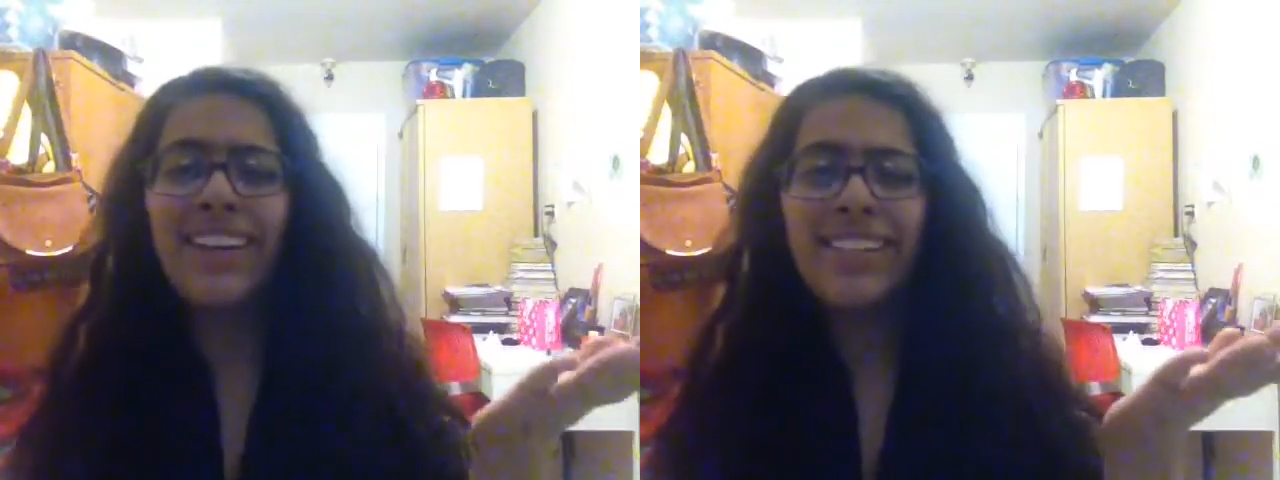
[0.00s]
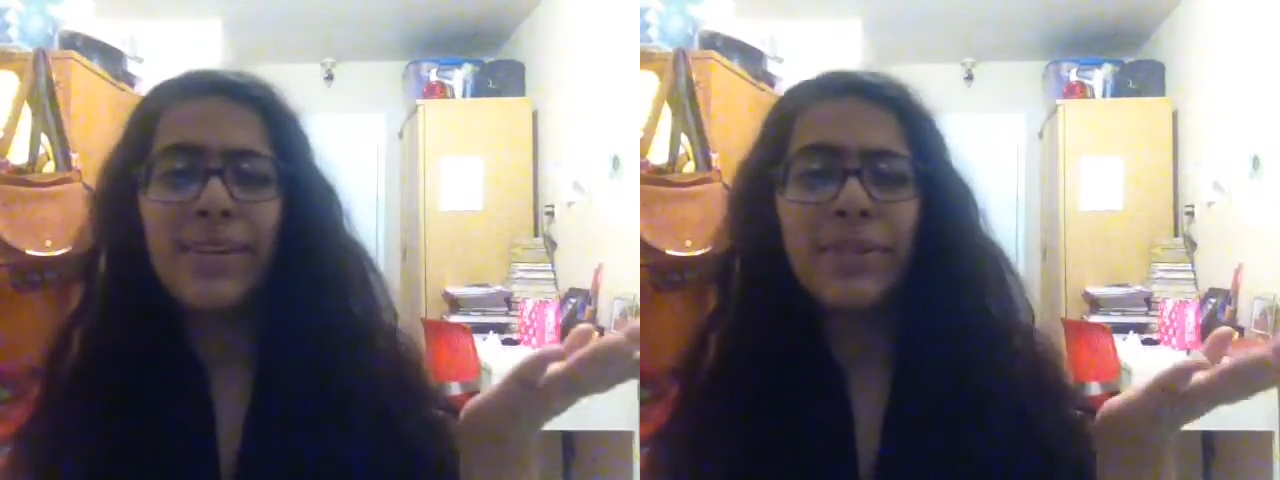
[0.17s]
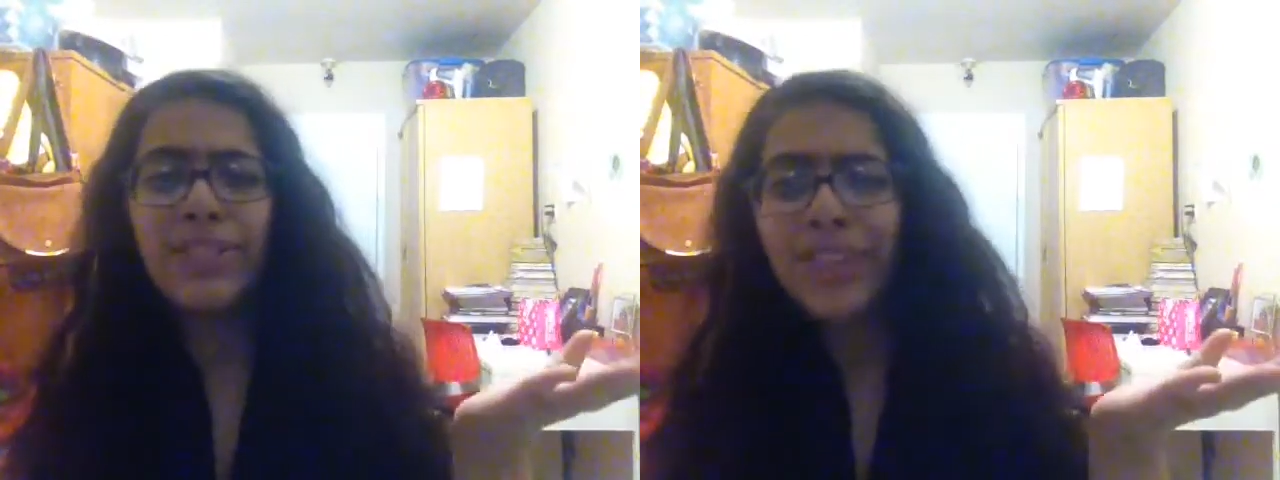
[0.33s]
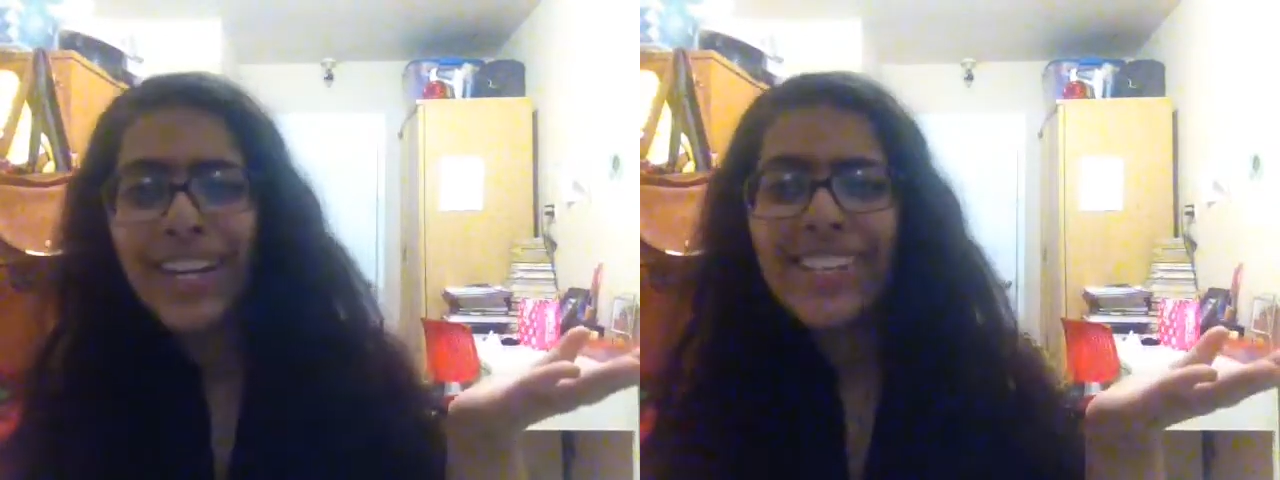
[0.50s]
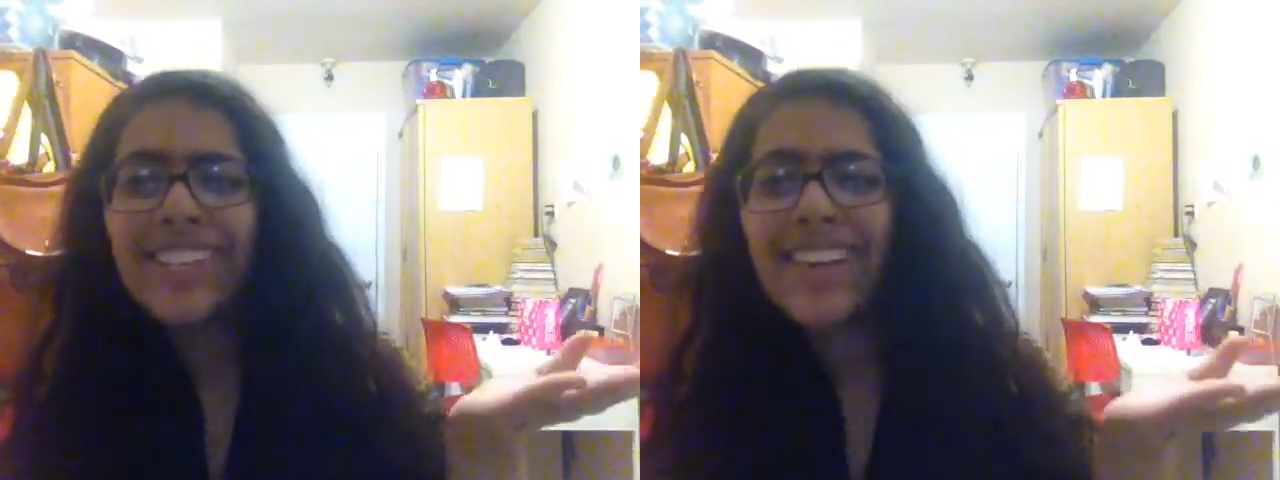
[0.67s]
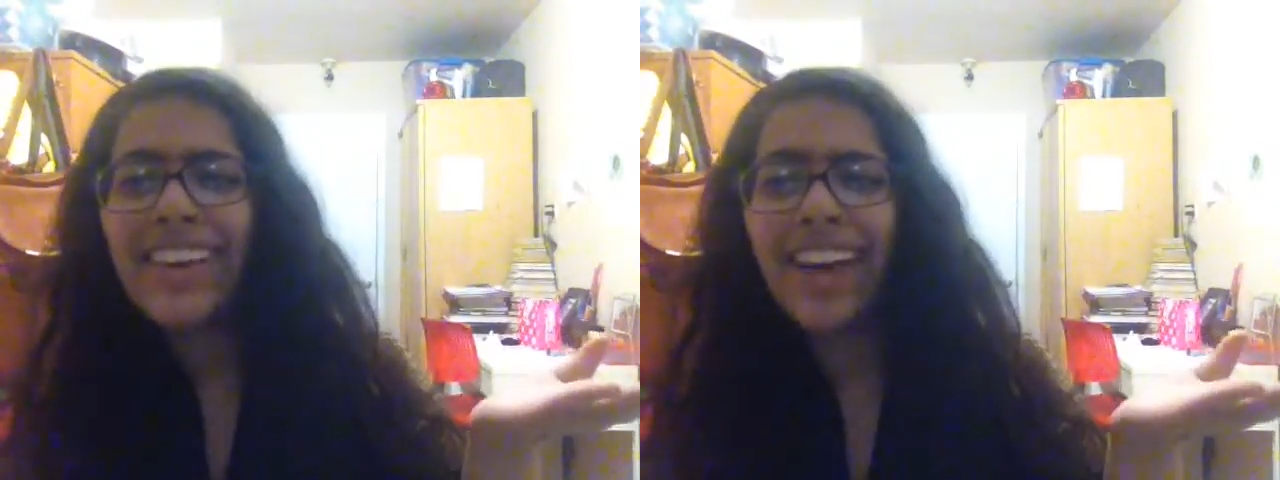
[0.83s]
Is that what you guys
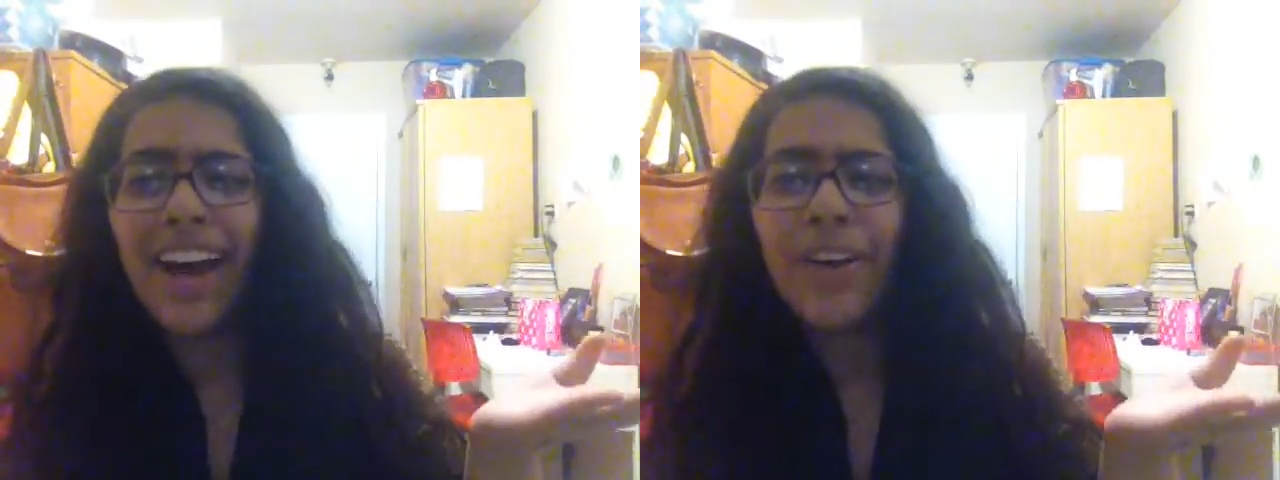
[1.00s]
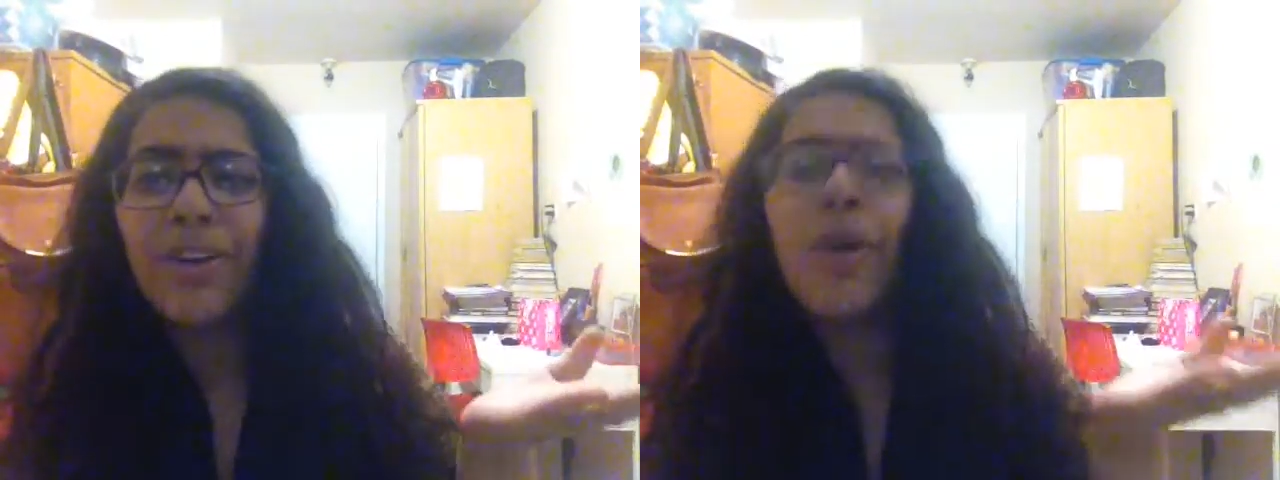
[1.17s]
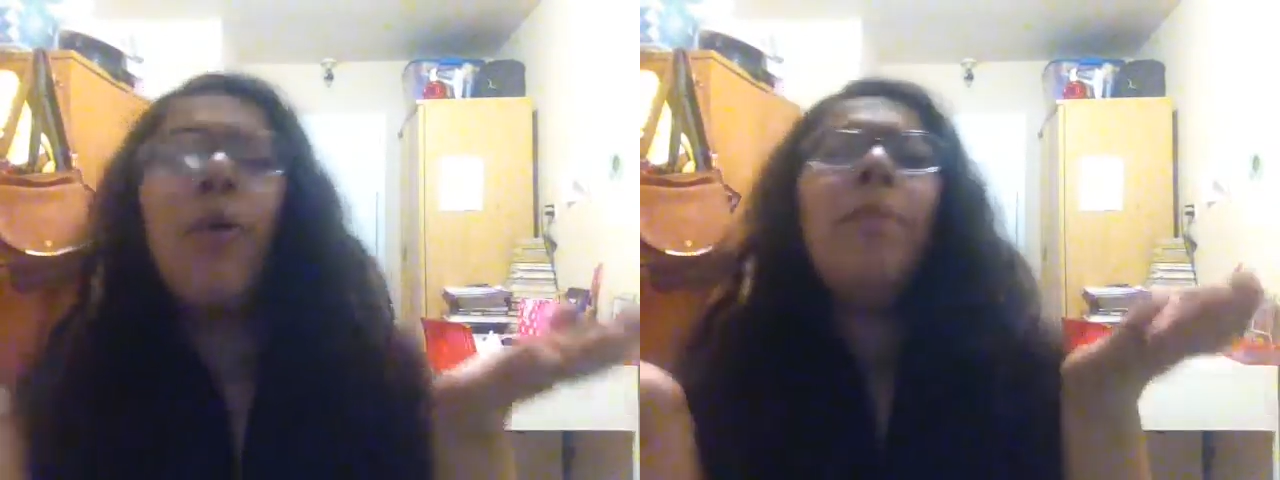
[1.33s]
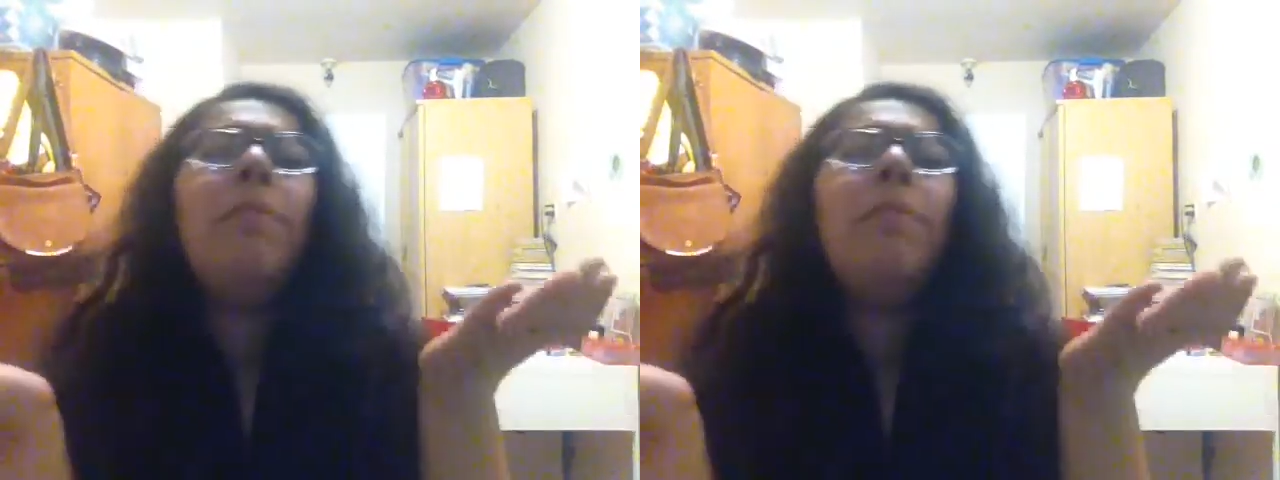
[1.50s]
say? I don't know.